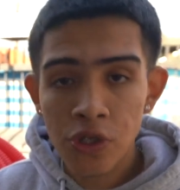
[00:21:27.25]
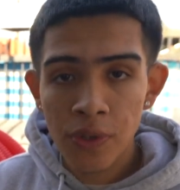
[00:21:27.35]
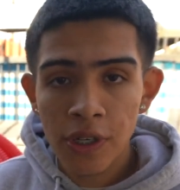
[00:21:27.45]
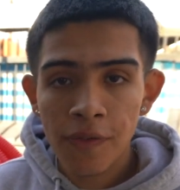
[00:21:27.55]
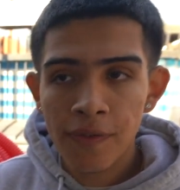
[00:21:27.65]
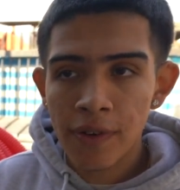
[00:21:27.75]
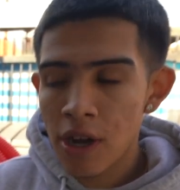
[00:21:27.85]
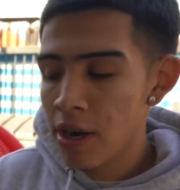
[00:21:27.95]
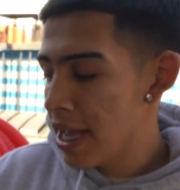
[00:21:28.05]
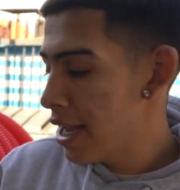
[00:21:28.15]
reel for
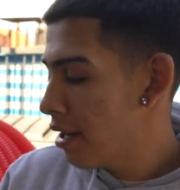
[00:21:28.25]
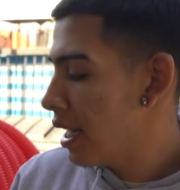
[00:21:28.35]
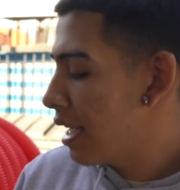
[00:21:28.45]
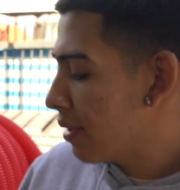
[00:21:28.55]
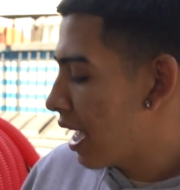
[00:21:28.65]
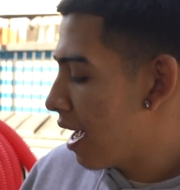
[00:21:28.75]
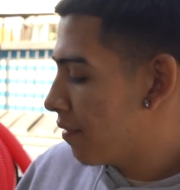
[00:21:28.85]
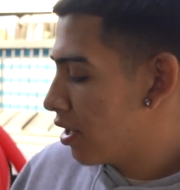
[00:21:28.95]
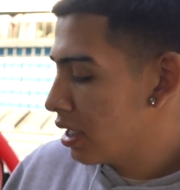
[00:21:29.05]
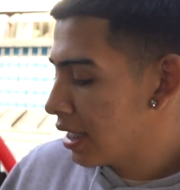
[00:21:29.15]
our air, and we have
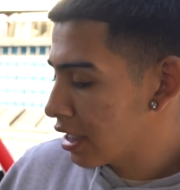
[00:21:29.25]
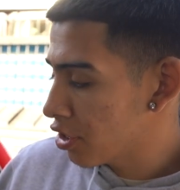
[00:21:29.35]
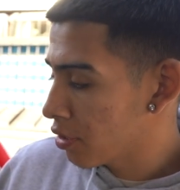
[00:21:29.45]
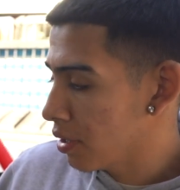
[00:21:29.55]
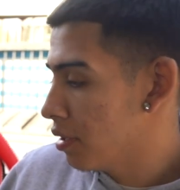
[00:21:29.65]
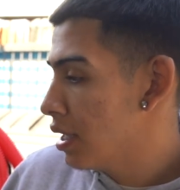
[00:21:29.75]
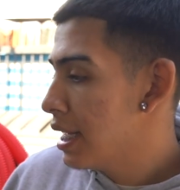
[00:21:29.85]
our electric reel.